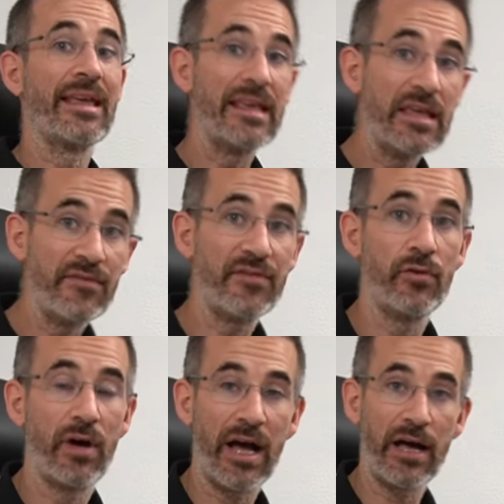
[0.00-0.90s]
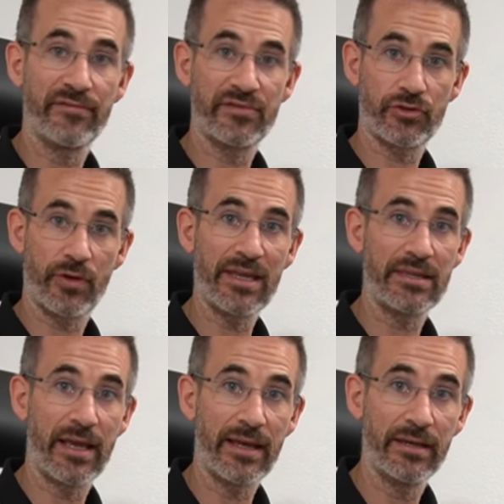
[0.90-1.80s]
If you have
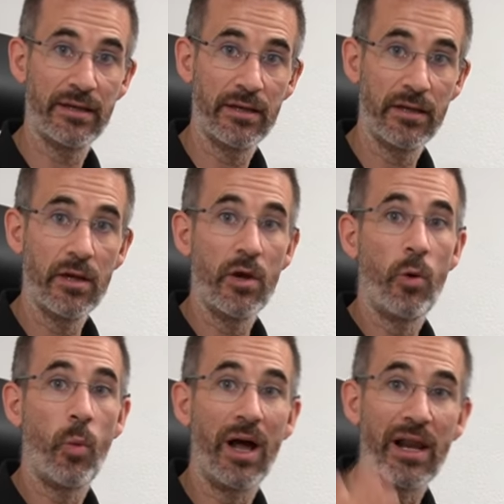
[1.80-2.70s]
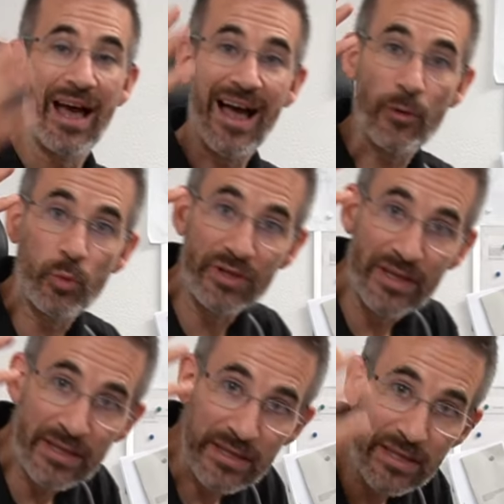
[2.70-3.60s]
straight neck, well, I would
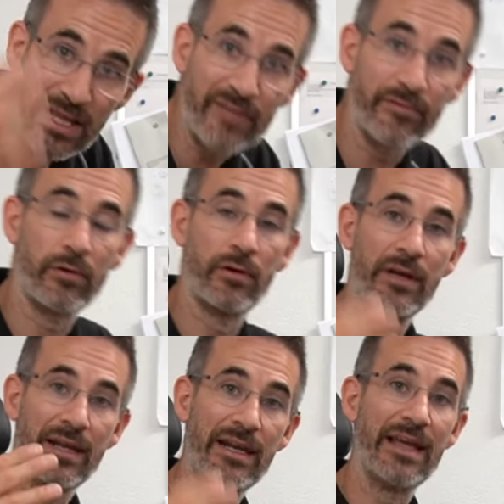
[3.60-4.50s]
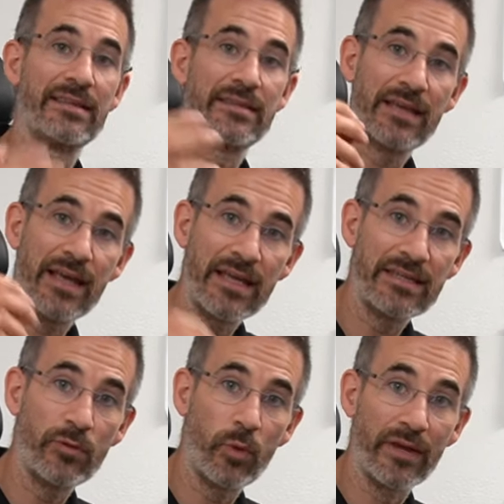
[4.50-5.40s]
never let
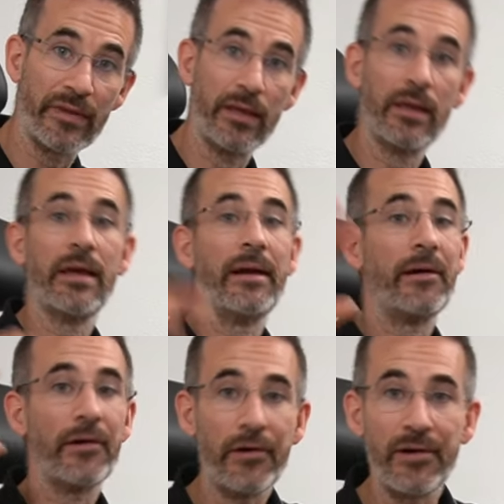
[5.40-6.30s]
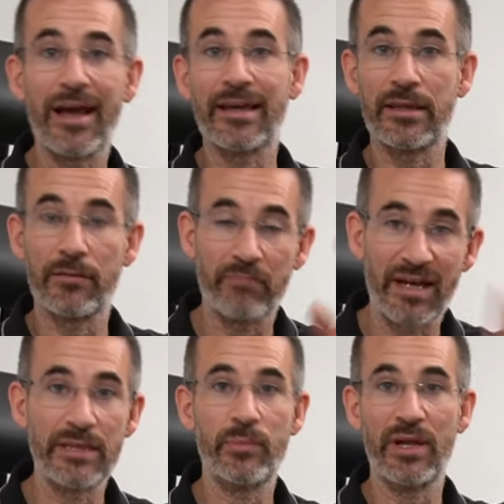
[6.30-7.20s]
anyone align,
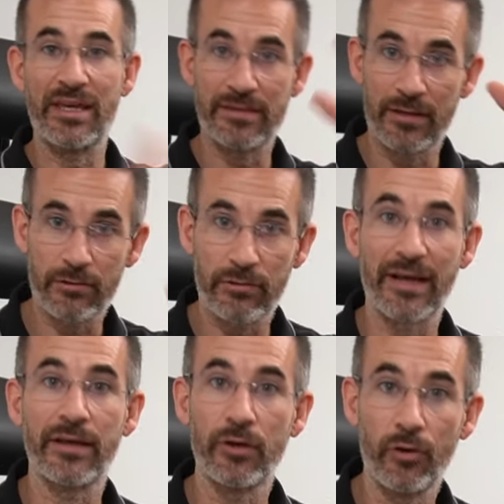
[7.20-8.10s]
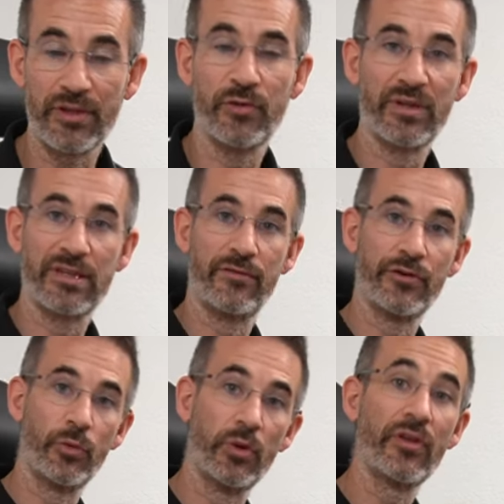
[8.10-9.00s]
manipulate, crack, call it whatever
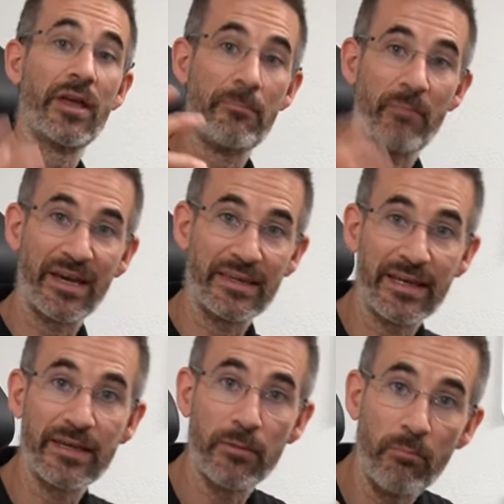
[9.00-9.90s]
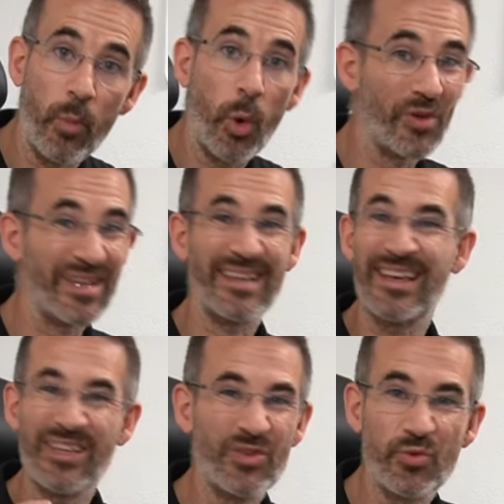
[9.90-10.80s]
you want, my neck more than
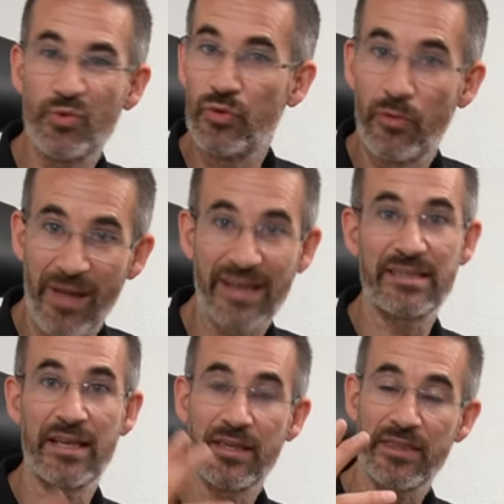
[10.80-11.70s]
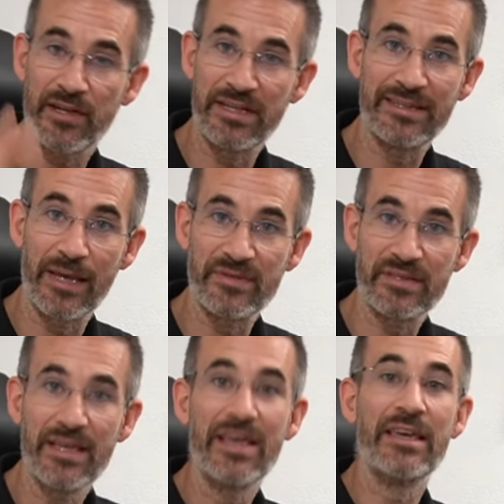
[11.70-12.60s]
2, max 3
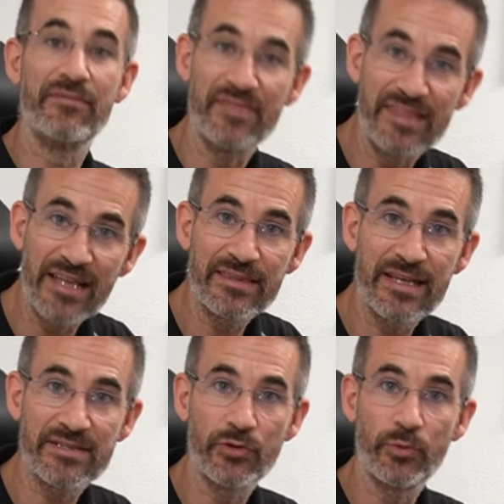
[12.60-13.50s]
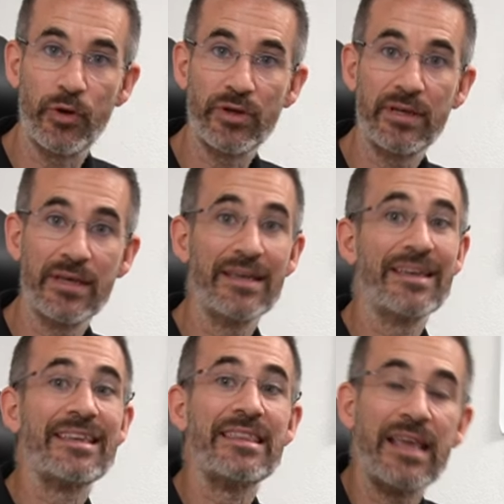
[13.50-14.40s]
times. If that doesn't work,
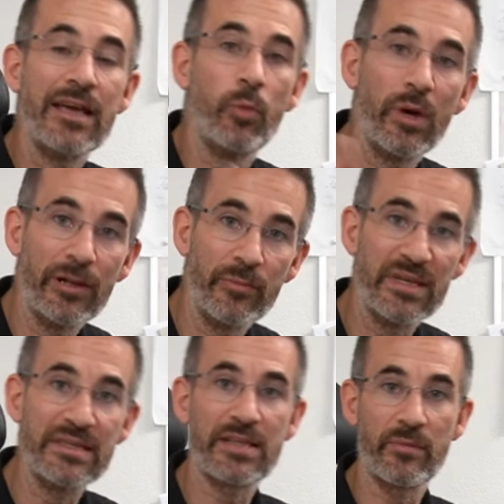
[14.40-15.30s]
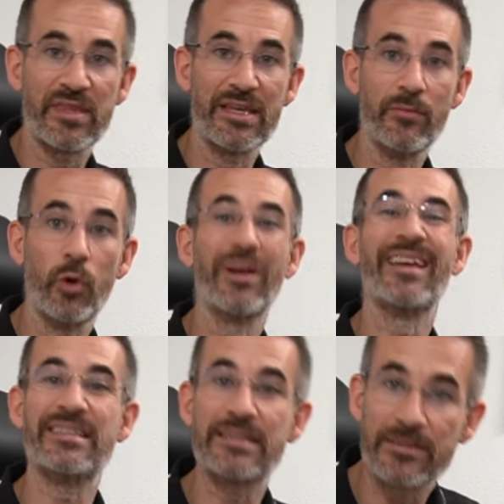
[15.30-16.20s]
there will be something more,
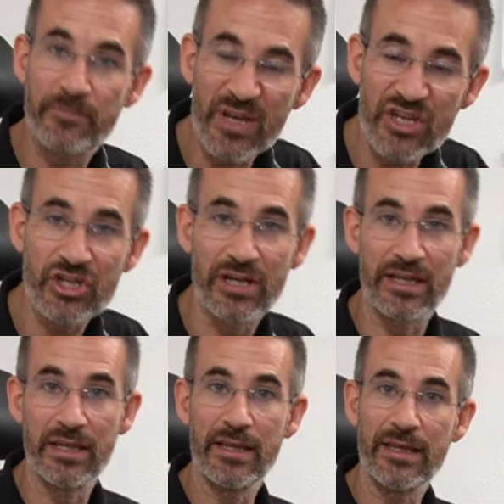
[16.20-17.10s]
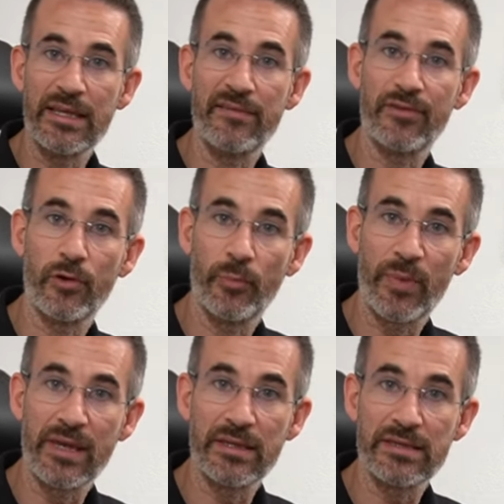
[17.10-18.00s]
especially if your
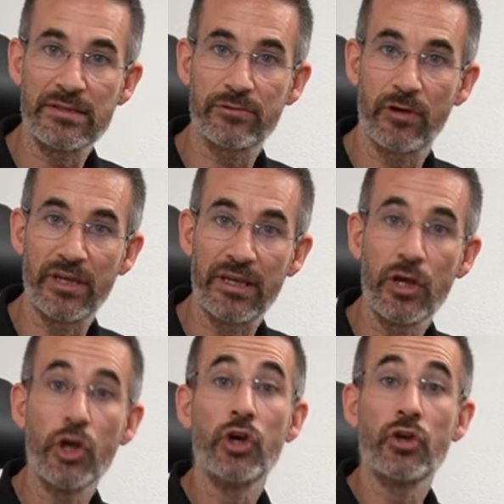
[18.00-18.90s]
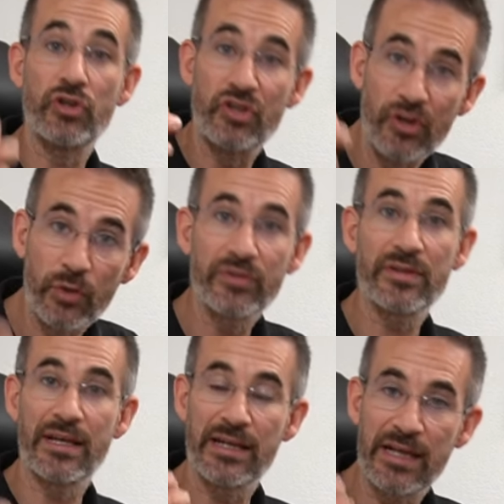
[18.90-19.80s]
pain is chronic. Don't
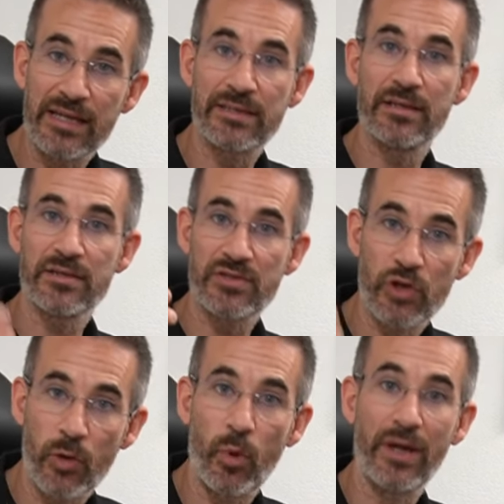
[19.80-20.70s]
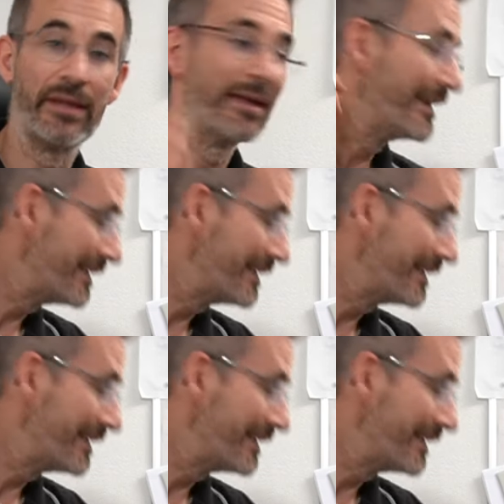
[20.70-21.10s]
let someone